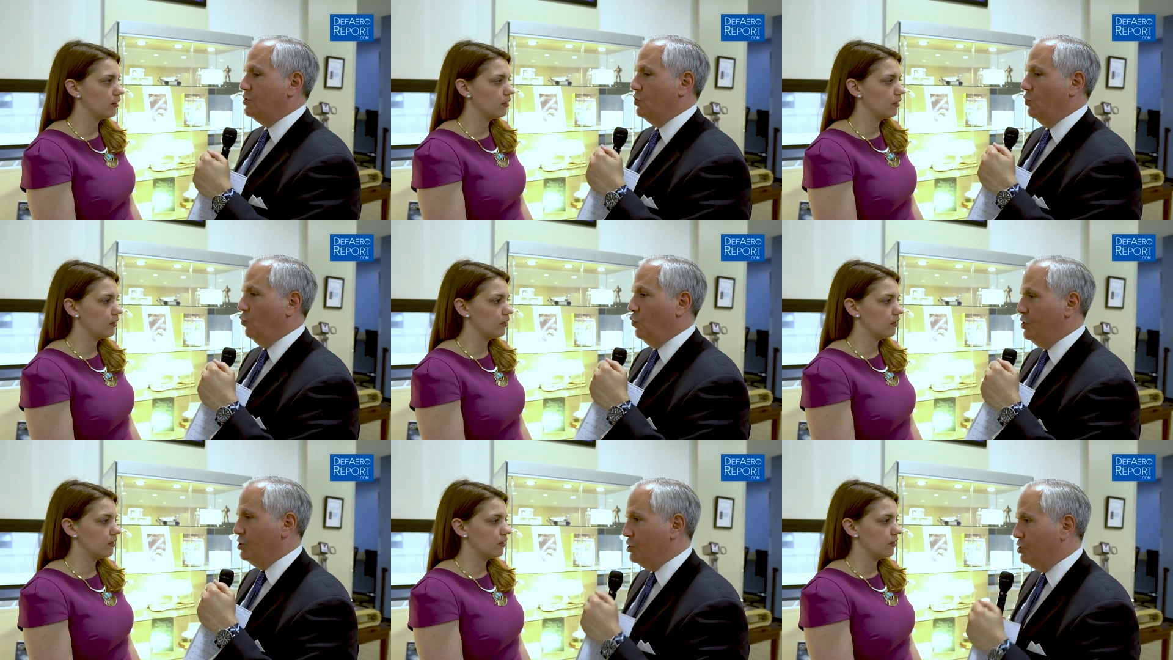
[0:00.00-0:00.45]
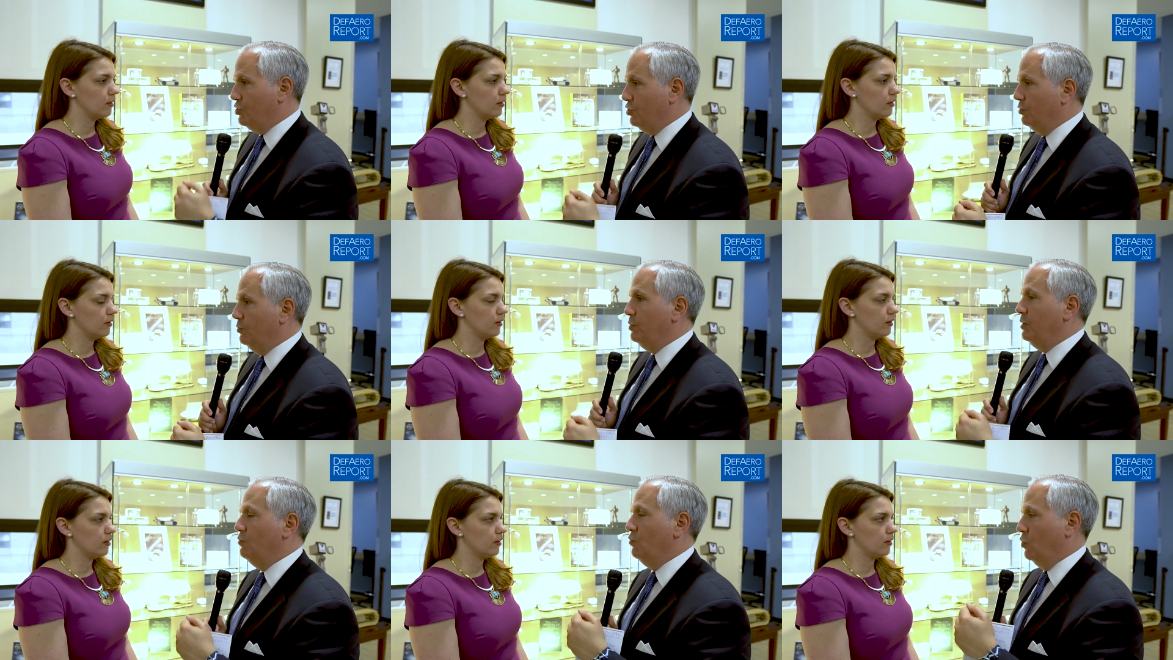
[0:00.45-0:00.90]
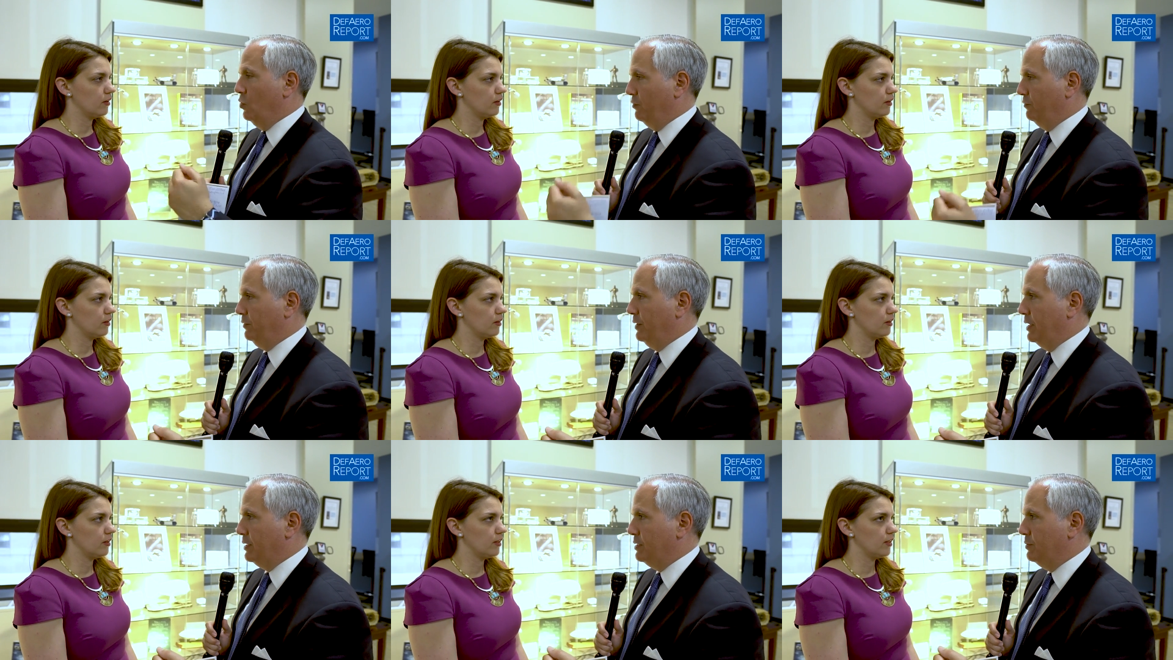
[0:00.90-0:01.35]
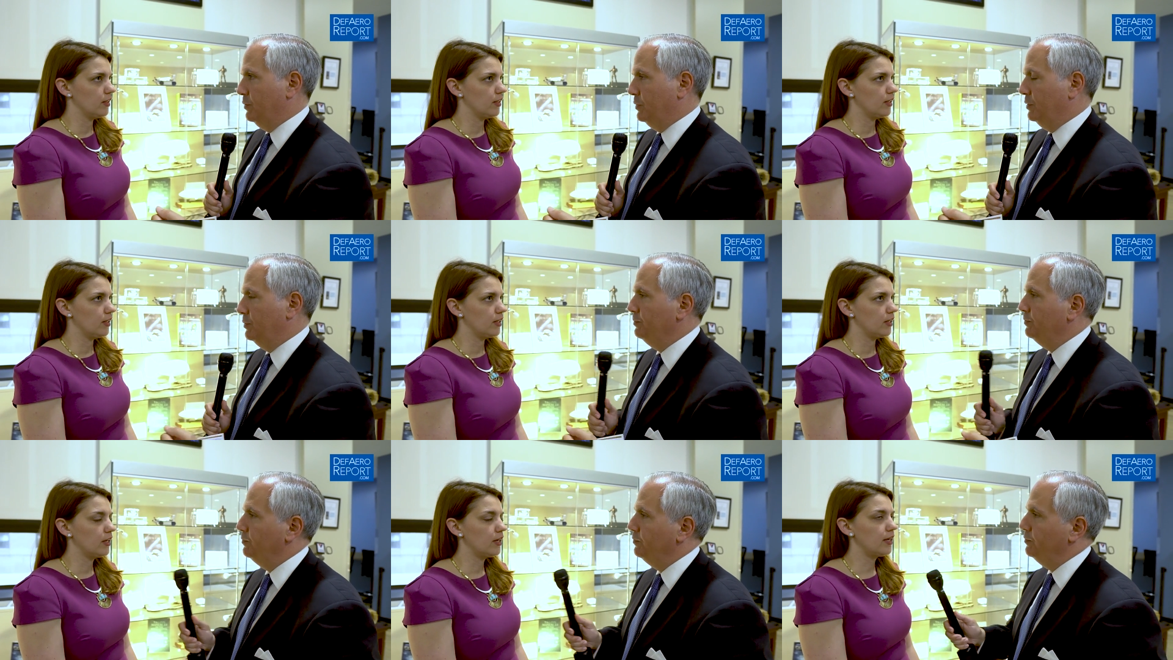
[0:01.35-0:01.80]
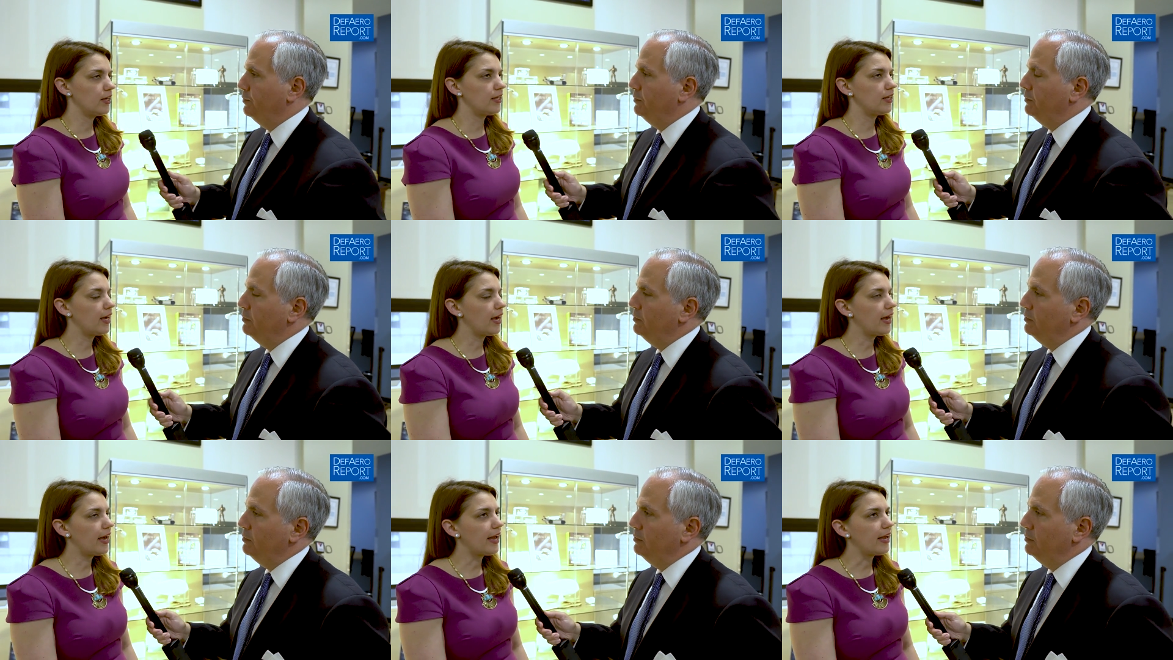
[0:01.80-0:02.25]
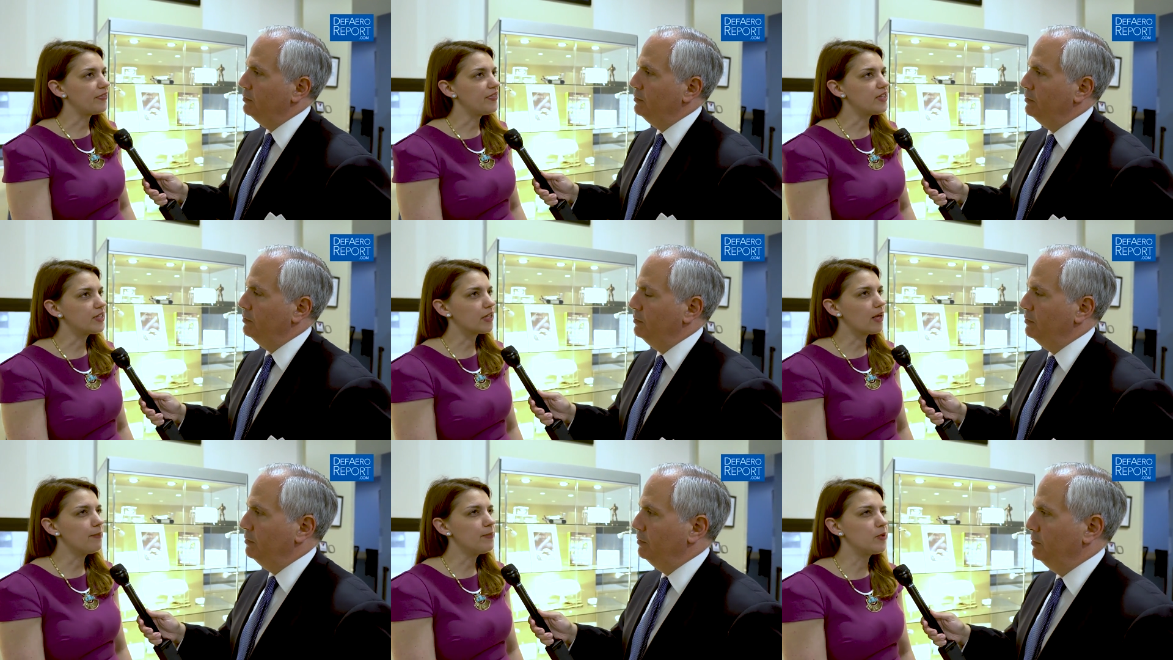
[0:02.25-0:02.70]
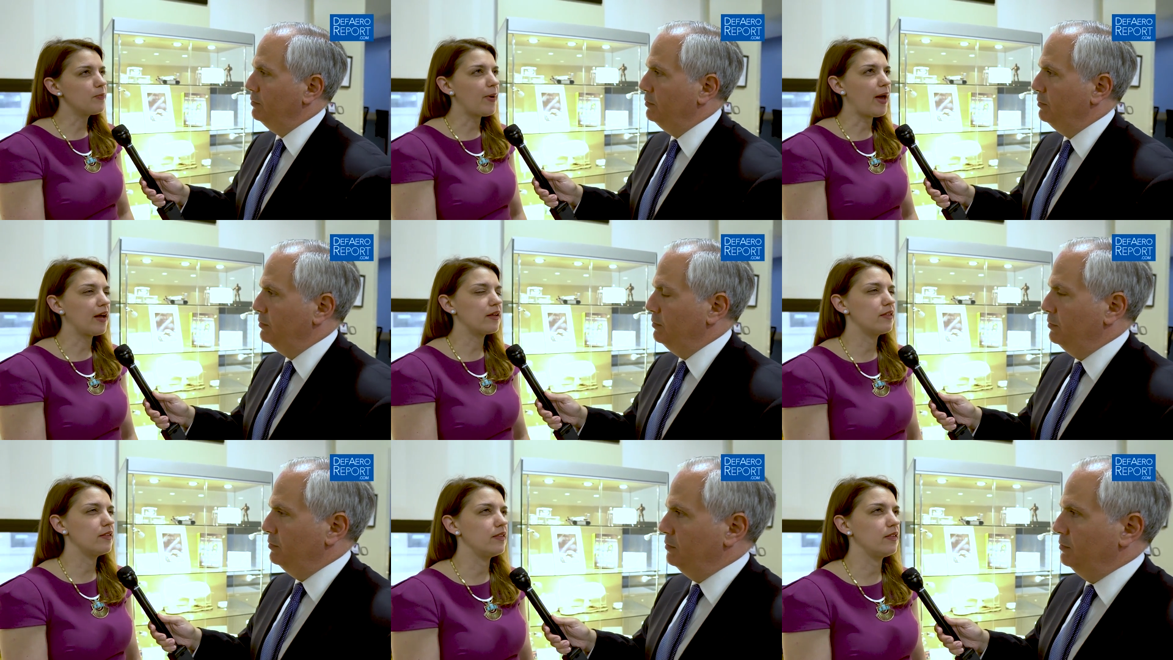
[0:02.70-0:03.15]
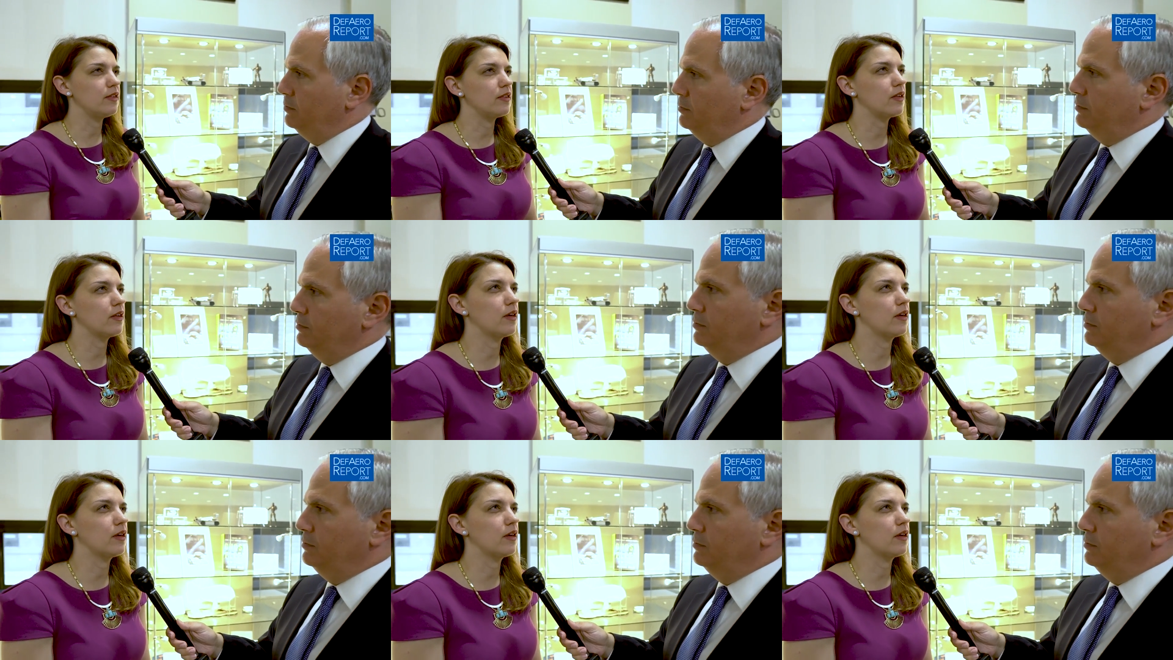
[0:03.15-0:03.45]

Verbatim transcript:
Speaker 1: so we should be more flexible?
Speaker 2: Yeah, this comes back to this